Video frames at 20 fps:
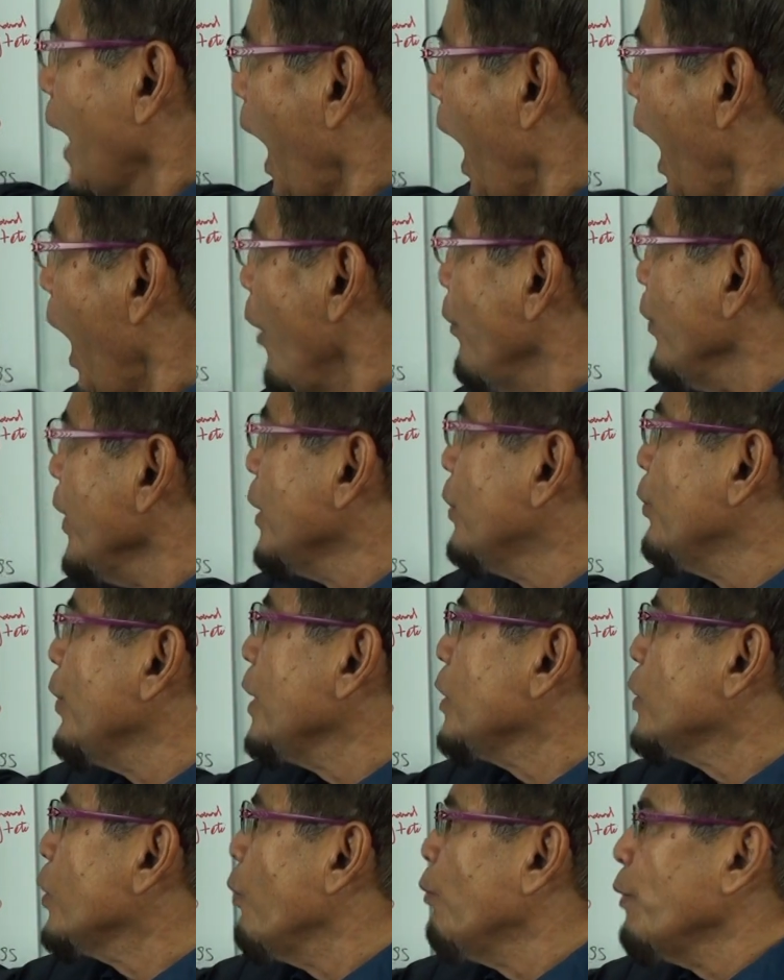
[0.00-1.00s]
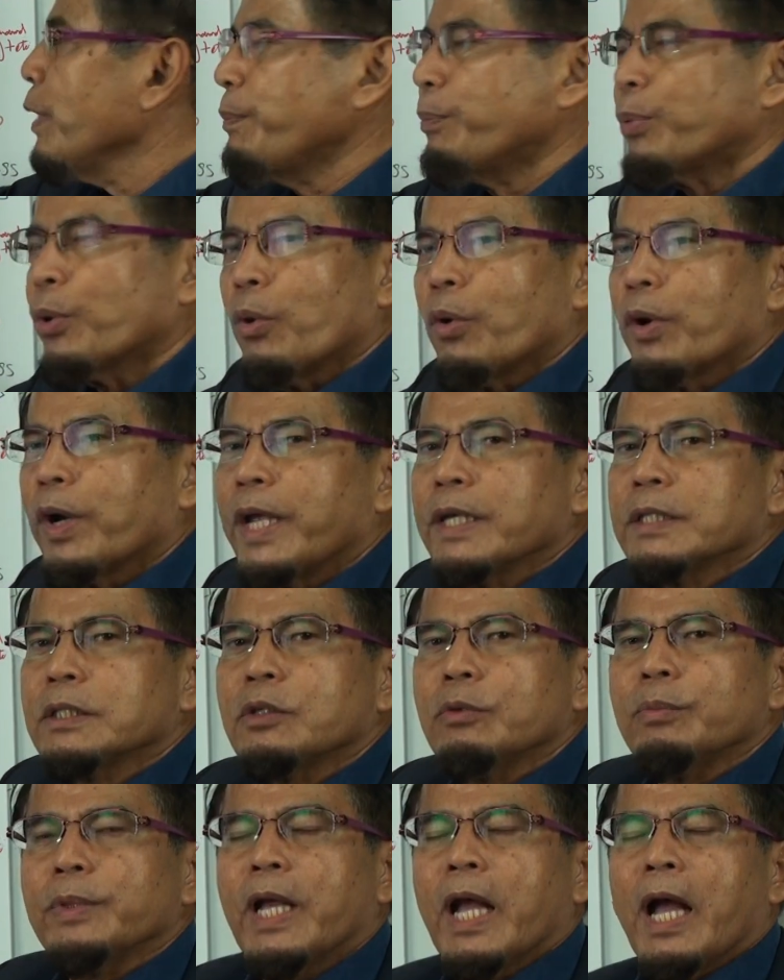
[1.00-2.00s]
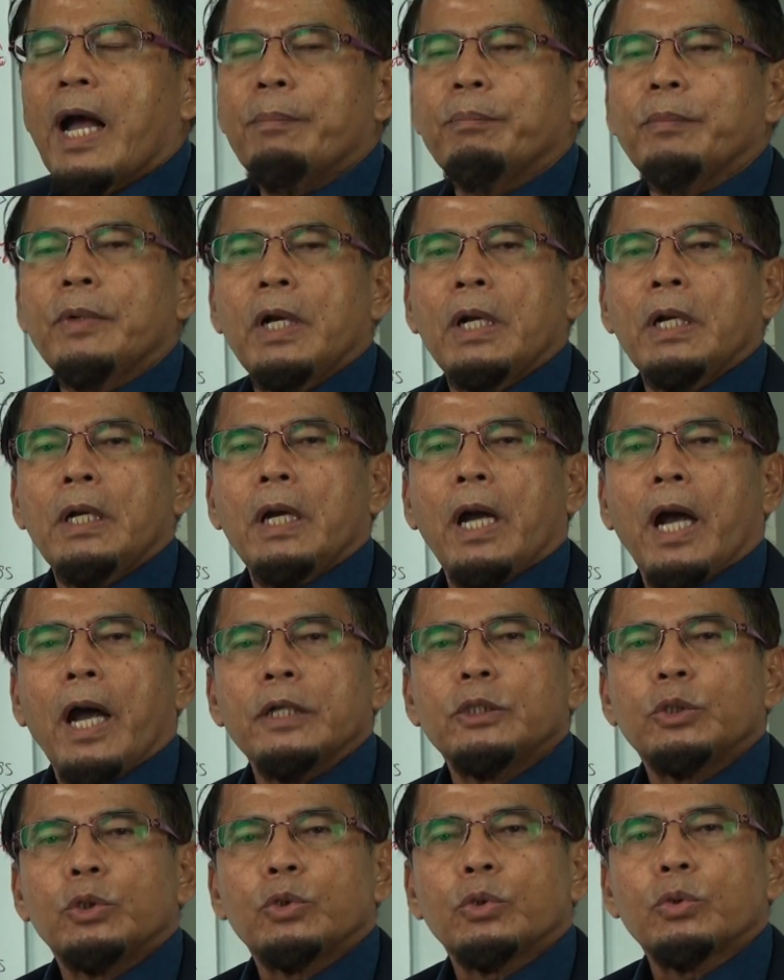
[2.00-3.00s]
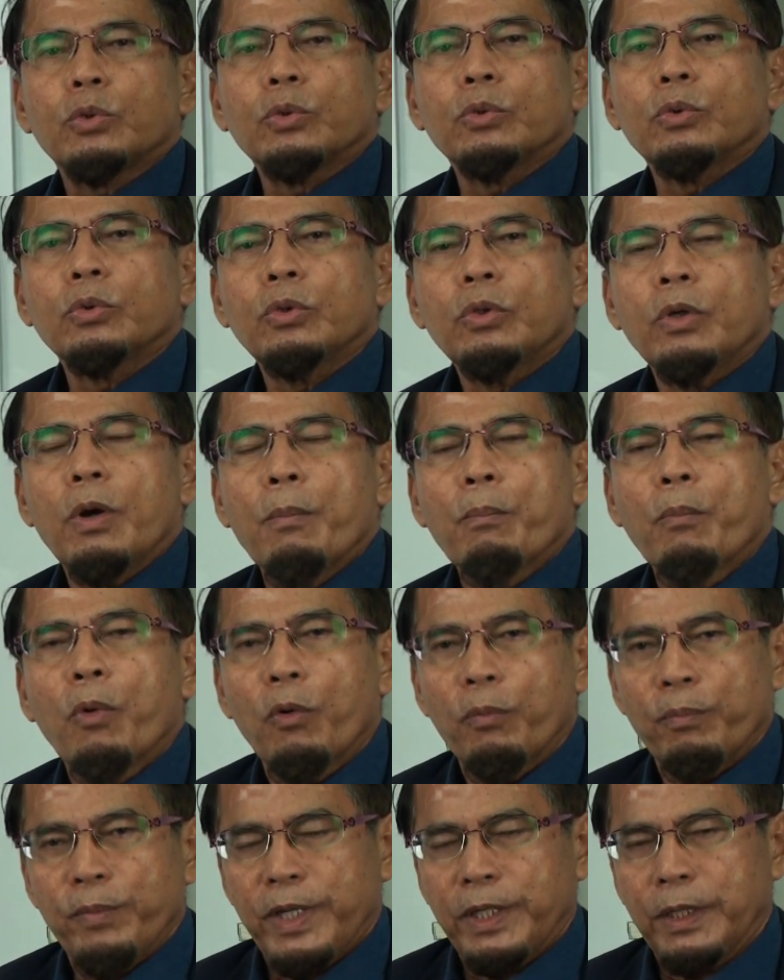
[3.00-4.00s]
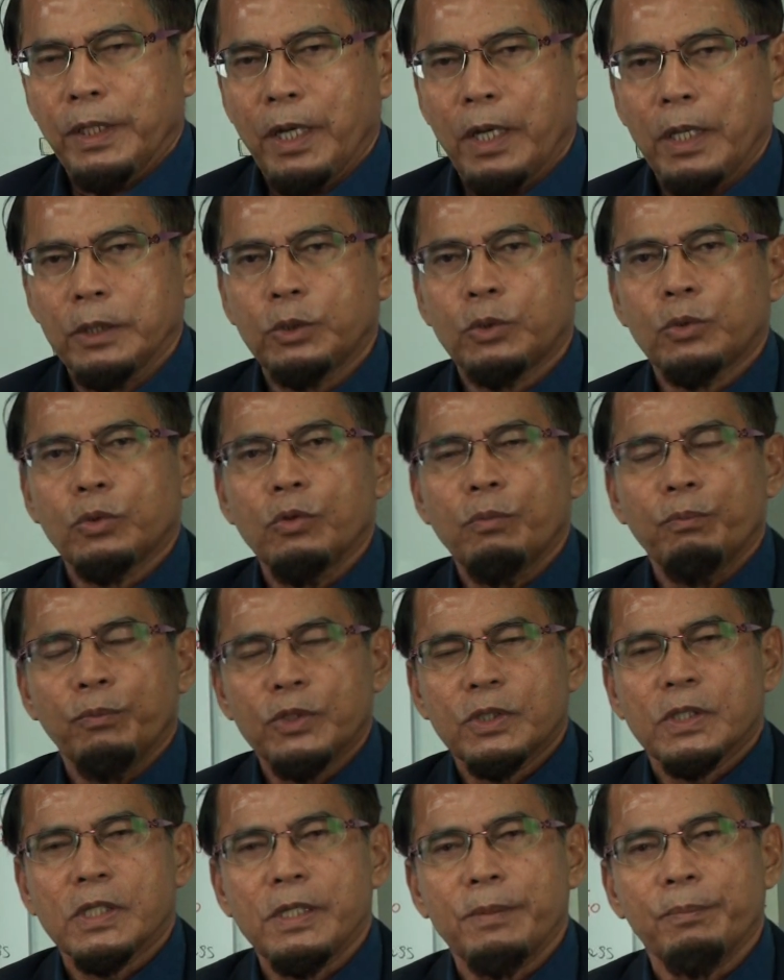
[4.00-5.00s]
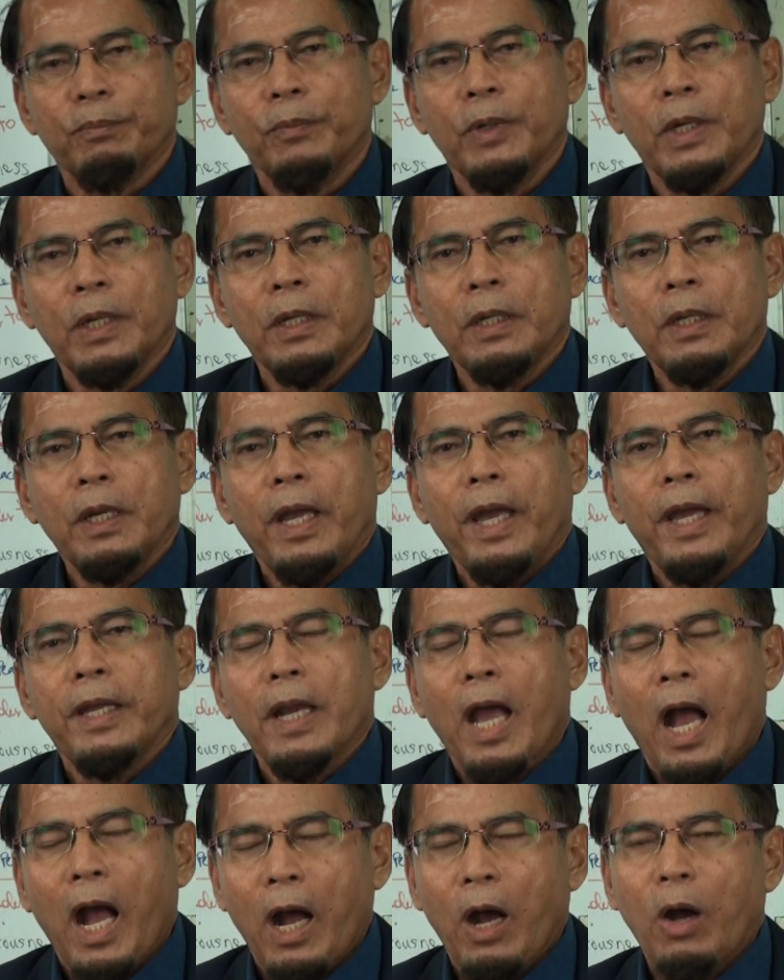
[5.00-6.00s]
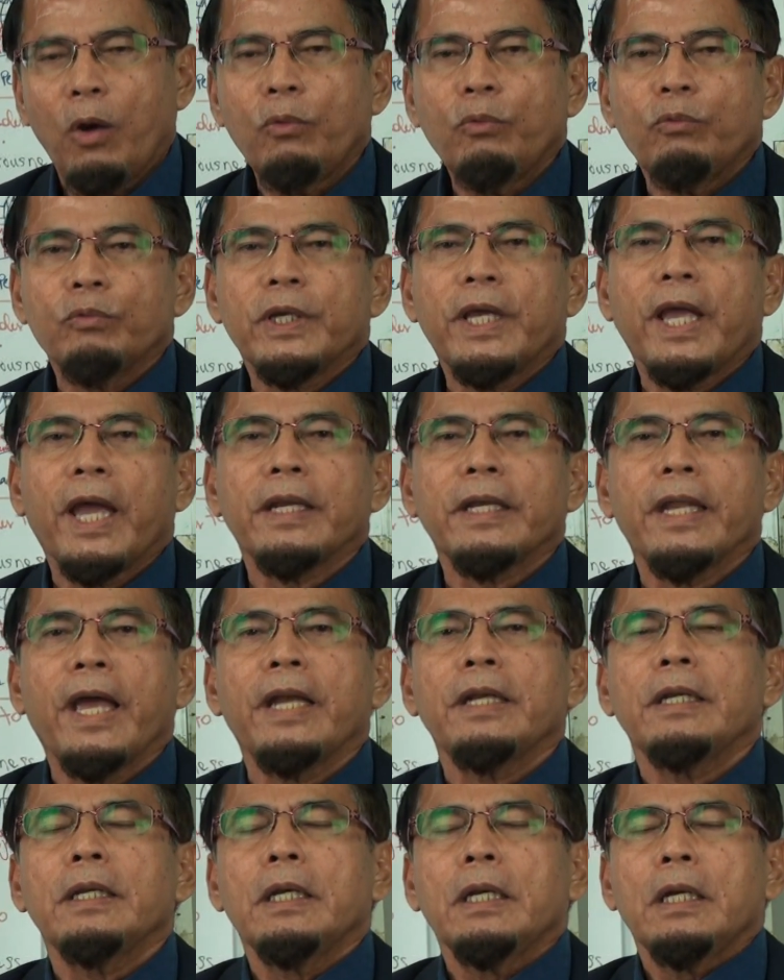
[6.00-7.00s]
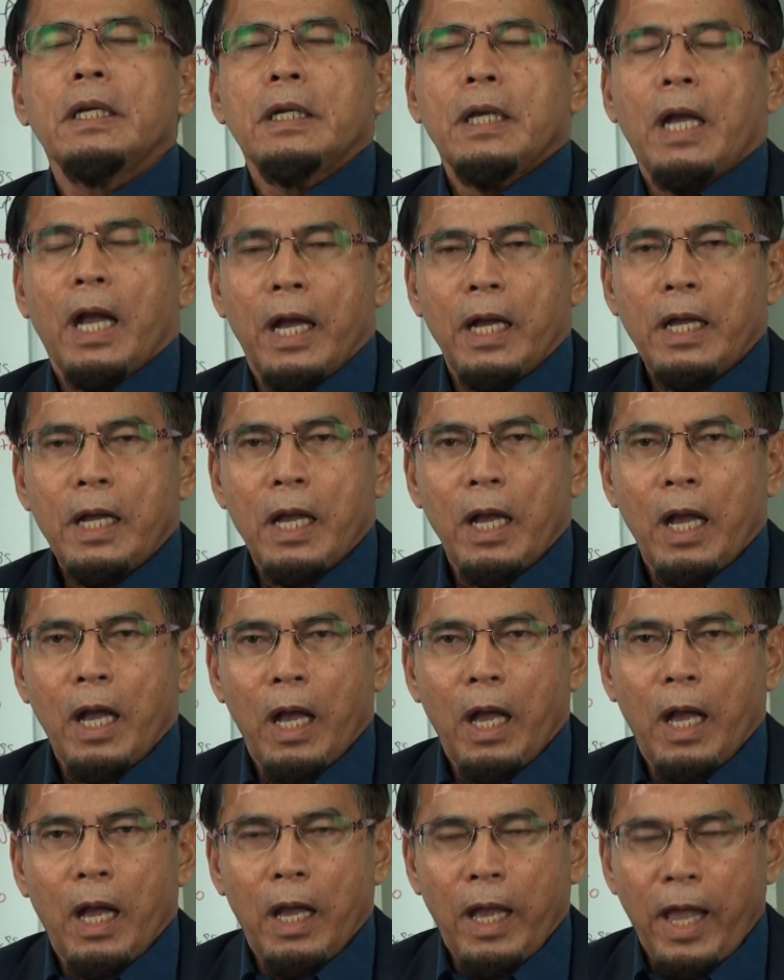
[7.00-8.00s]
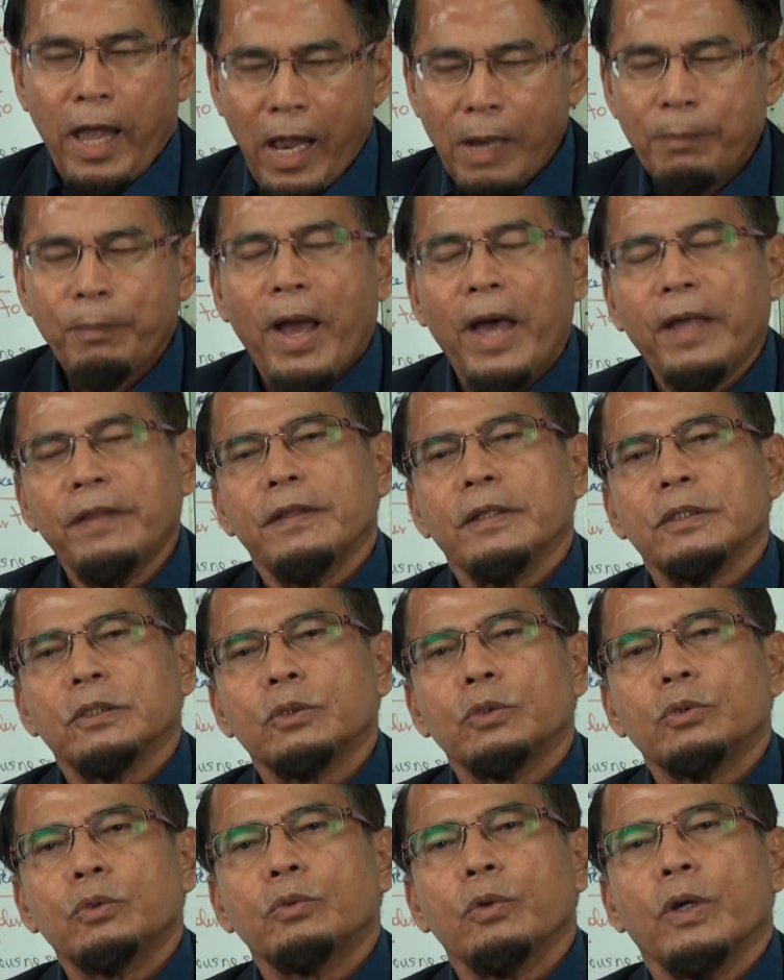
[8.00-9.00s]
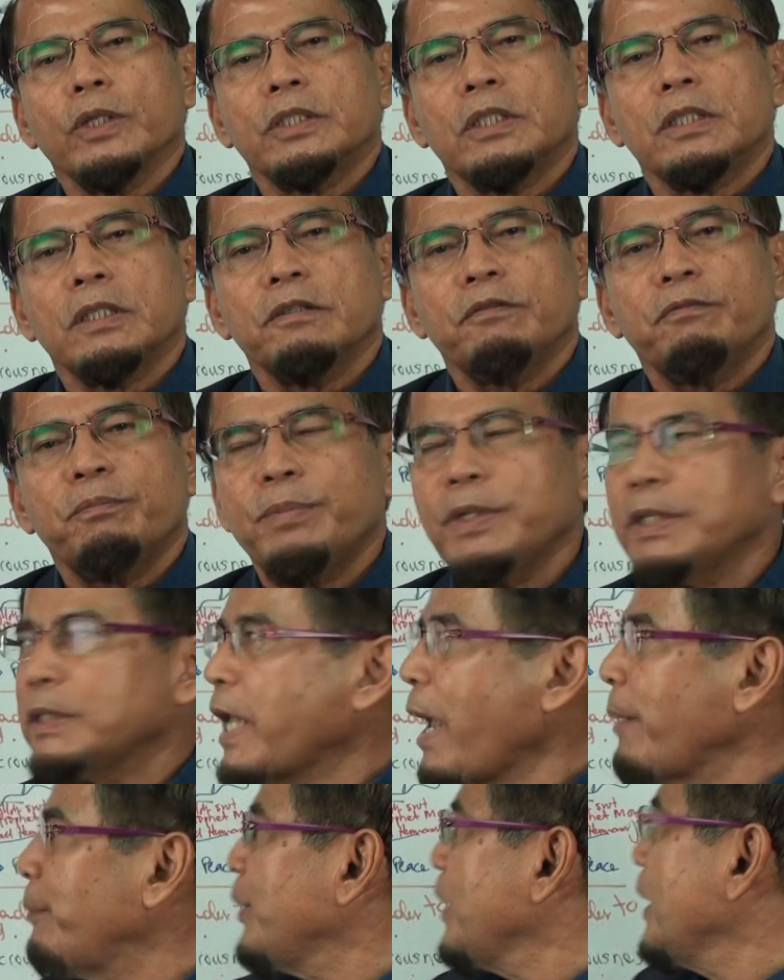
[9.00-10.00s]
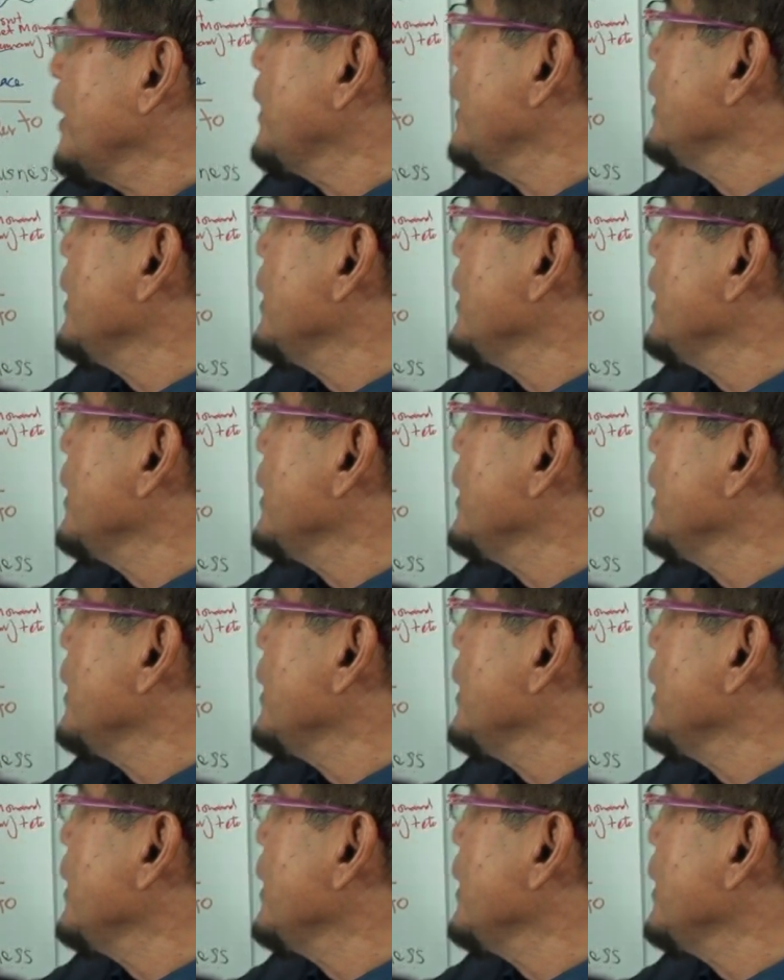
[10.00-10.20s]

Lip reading: how in doing so we progress to become a true mu'min, a true Muslim, and how we can then help others to achieve peace, happiness,